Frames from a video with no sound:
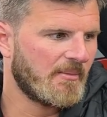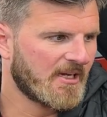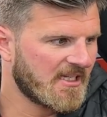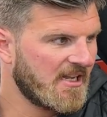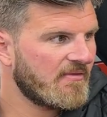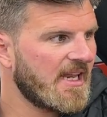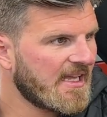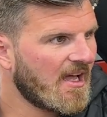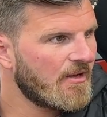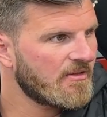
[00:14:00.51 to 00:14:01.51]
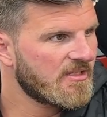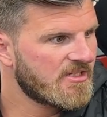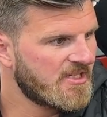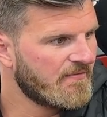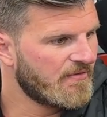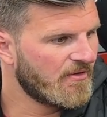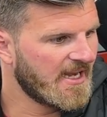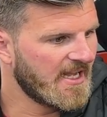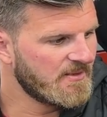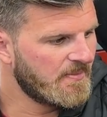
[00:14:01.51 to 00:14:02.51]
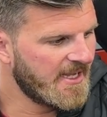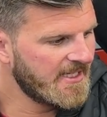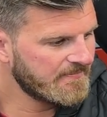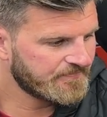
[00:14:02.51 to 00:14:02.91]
I could never let go of the 748 SP